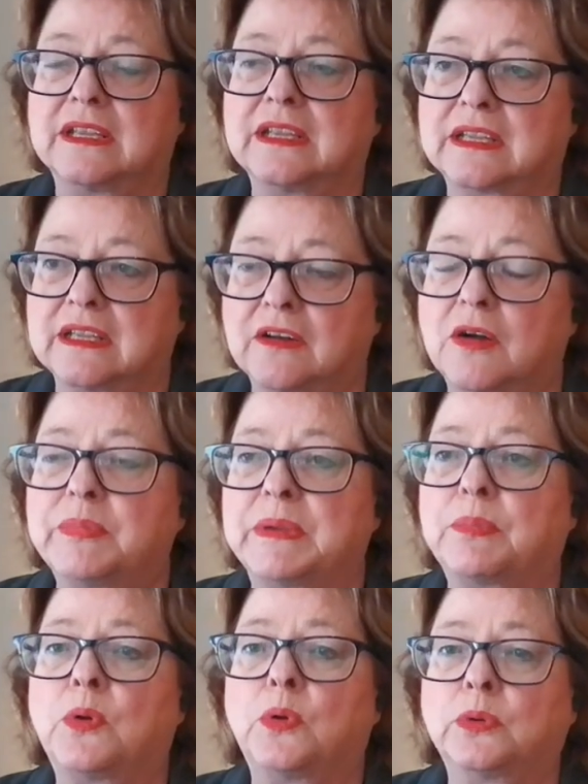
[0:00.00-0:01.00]
It can all be
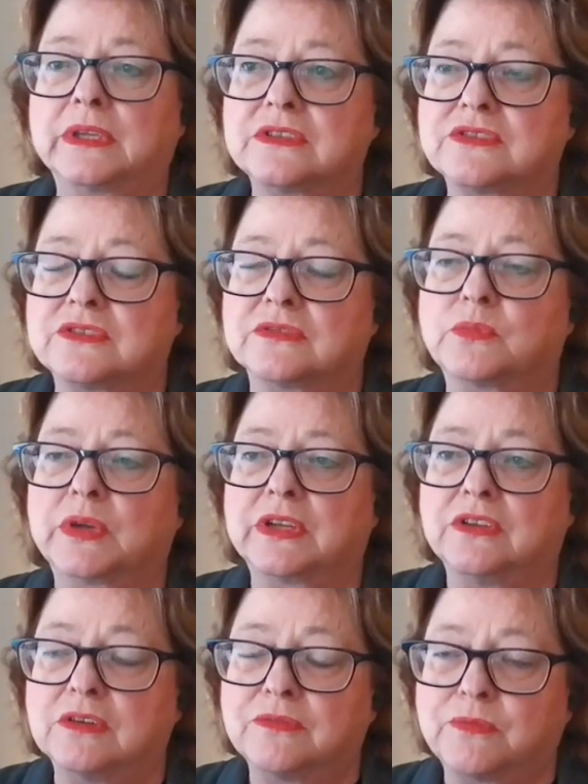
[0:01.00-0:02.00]
pulled into one
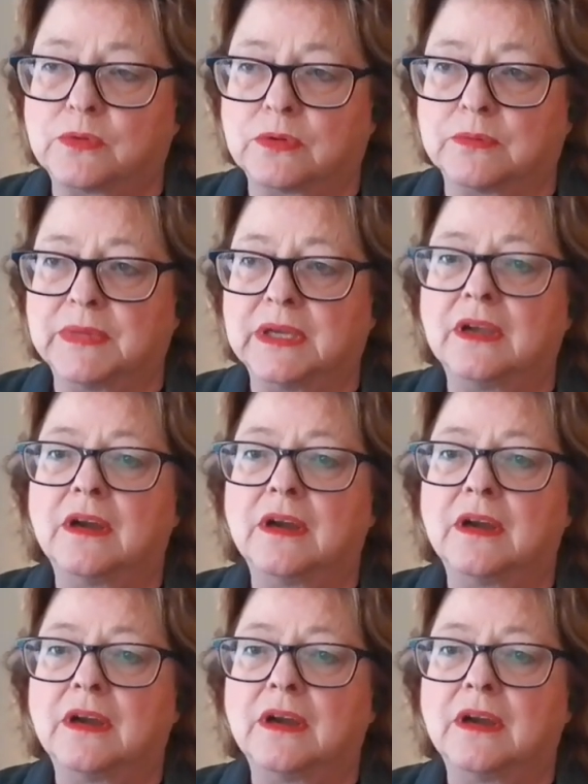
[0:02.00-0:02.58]
uniform,